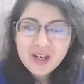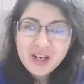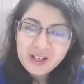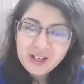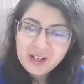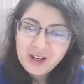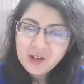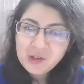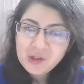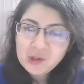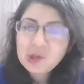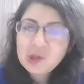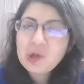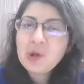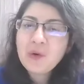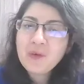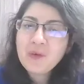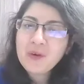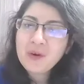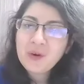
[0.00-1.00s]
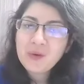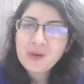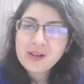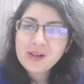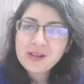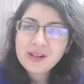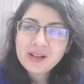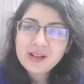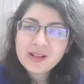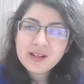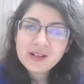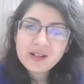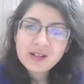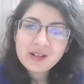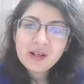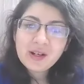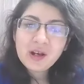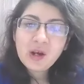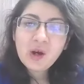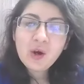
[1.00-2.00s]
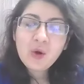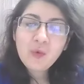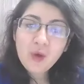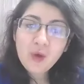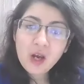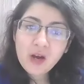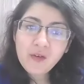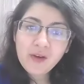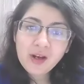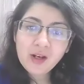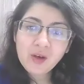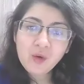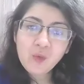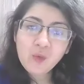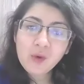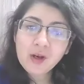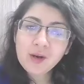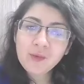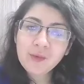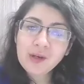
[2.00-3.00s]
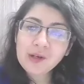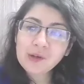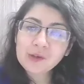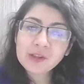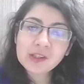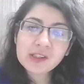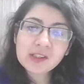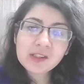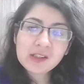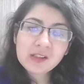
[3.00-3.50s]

English Gurukul, wherein we are going to